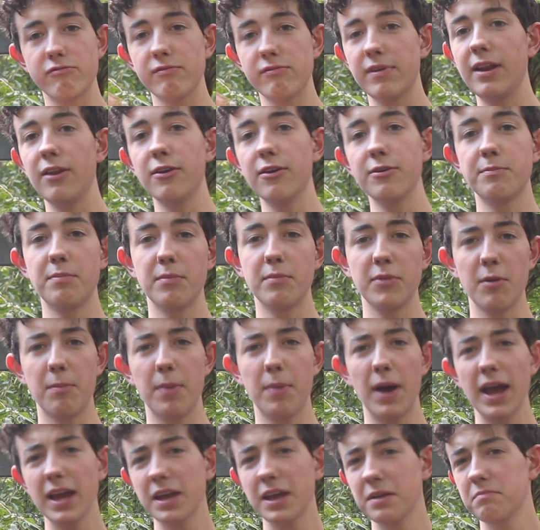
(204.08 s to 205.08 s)
re-lubed your
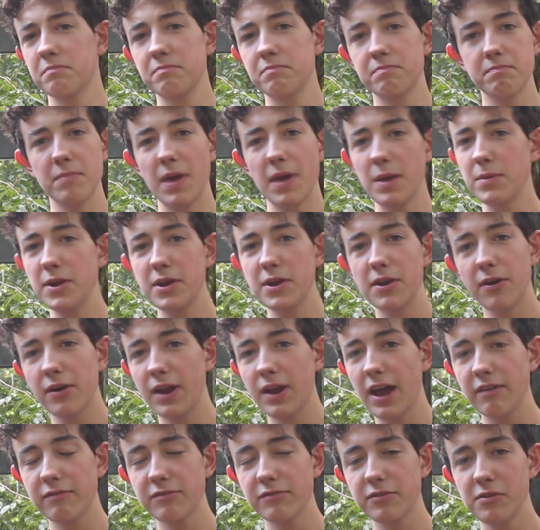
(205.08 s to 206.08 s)
bike, maybe you don't
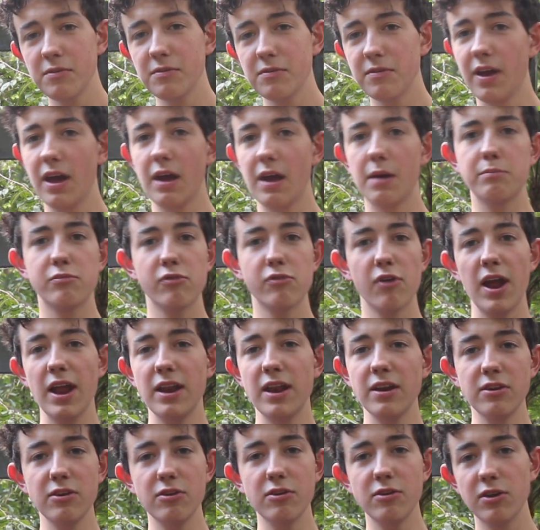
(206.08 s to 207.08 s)
have to.
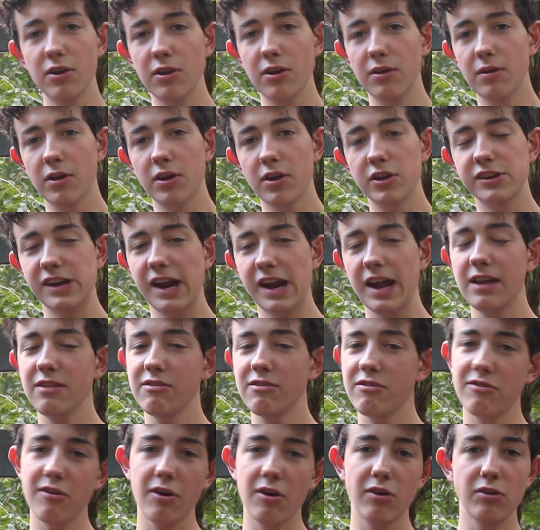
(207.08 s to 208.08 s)
Brand new
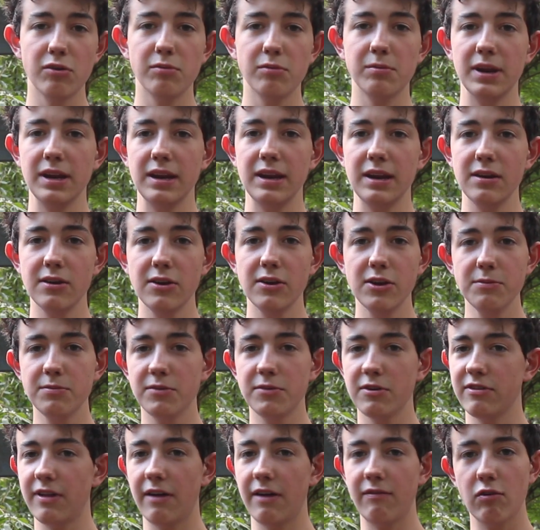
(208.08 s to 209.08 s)
chains don't normally need lube
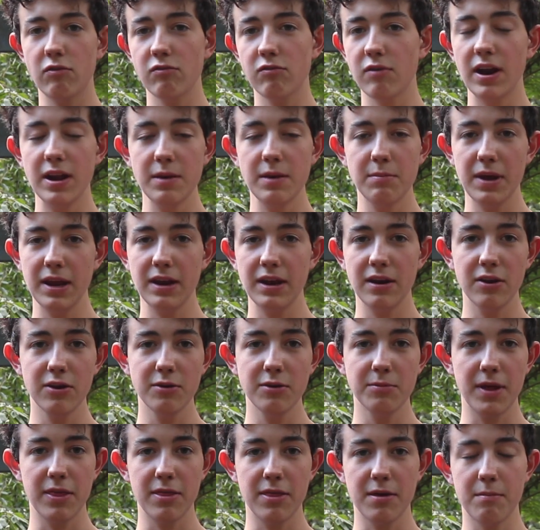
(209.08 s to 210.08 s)
because they've already been
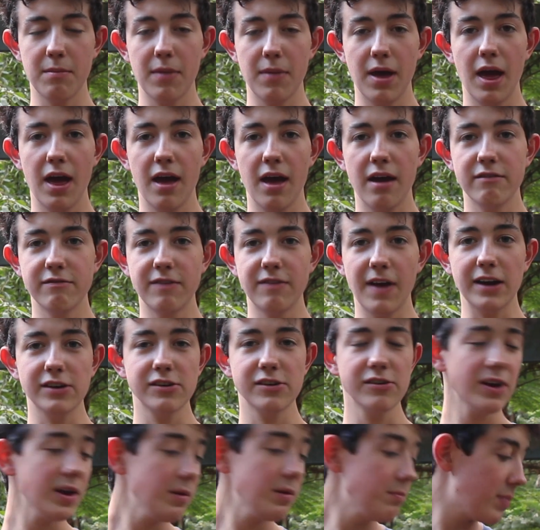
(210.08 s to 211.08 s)
lubed at the
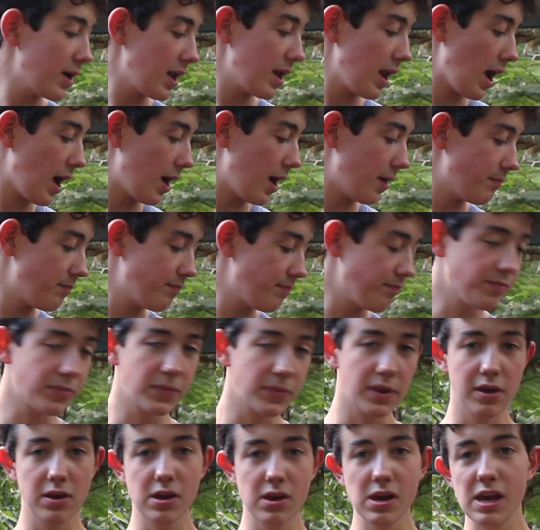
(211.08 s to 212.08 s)
factory, but
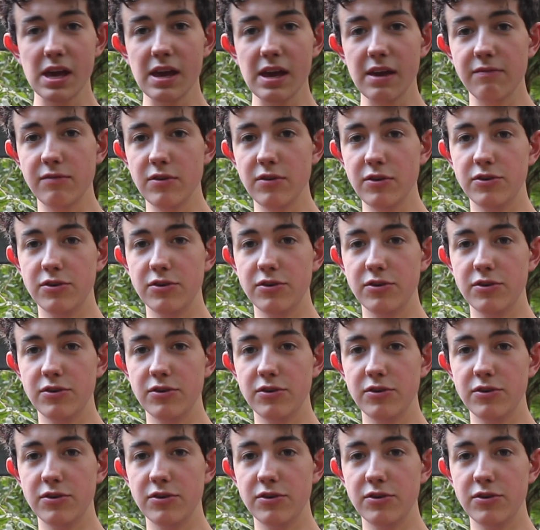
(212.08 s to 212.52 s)
if you